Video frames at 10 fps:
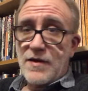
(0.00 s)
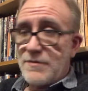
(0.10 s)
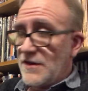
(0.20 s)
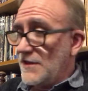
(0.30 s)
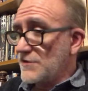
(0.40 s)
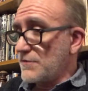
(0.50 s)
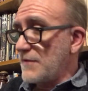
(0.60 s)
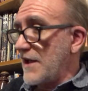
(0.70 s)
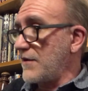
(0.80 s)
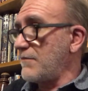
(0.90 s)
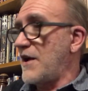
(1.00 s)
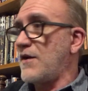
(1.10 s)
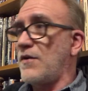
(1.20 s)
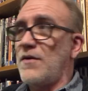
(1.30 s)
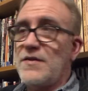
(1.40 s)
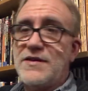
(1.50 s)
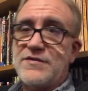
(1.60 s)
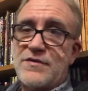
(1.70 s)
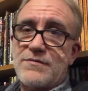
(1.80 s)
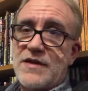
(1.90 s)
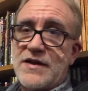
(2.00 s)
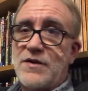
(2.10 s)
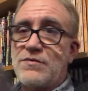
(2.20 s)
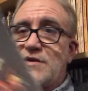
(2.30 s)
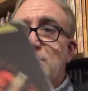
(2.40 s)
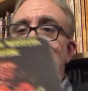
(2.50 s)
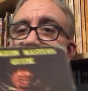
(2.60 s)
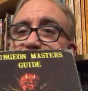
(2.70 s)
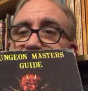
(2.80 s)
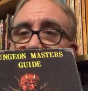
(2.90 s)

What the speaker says: I mean, these are my these are like original copies,